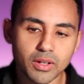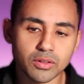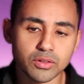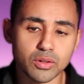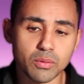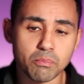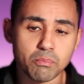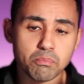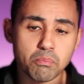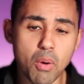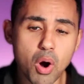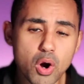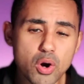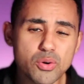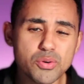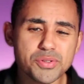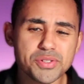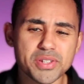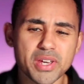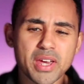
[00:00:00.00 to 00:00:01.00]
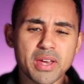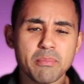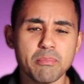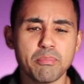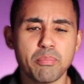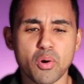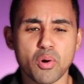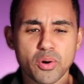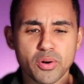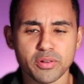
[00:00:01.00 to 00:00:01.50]
the most
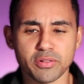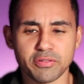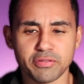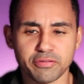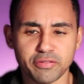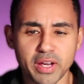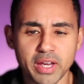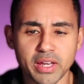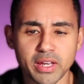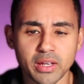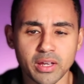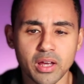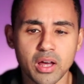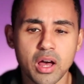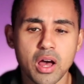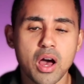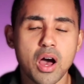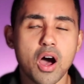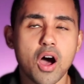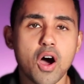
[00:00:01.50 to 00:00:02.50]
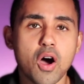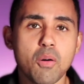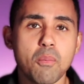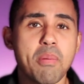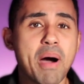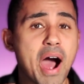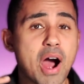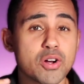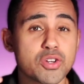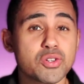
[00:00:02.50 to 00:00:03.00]
important thing
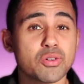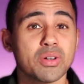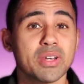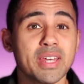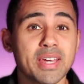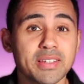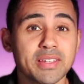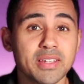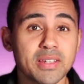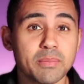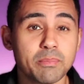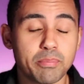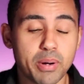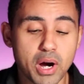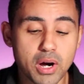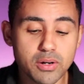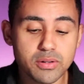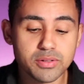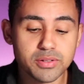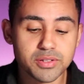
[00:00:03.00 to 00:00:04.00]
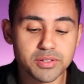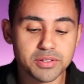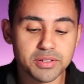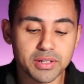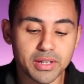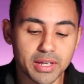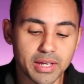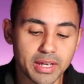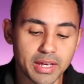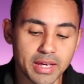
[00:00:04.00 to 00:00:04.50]
about your LinkedIn post
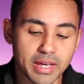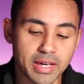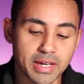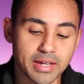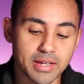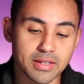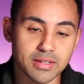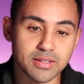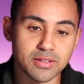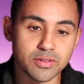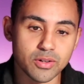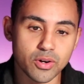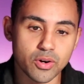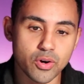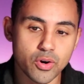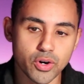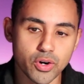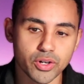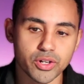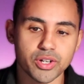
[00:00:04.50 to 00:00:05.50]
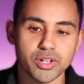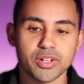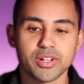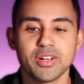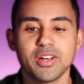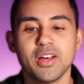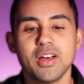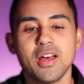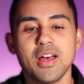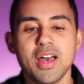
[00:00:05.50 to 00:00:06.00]
is the hook.
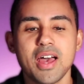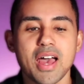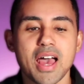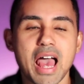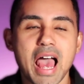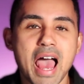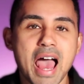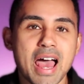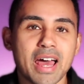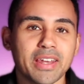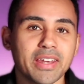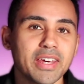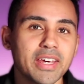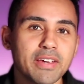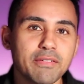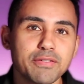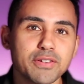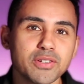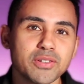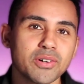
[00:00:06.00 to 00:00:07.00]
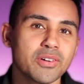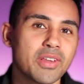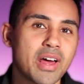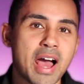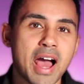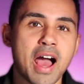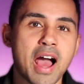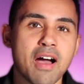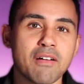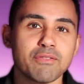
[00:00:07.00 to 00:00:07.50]
And if you don't
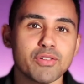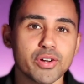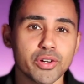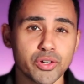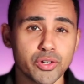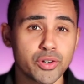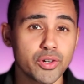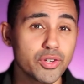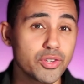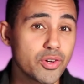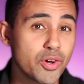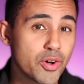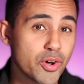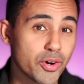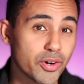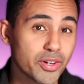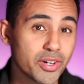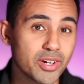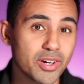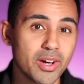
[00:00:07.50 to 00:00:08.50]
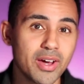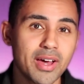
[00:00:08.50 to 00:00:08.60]
have a good hook,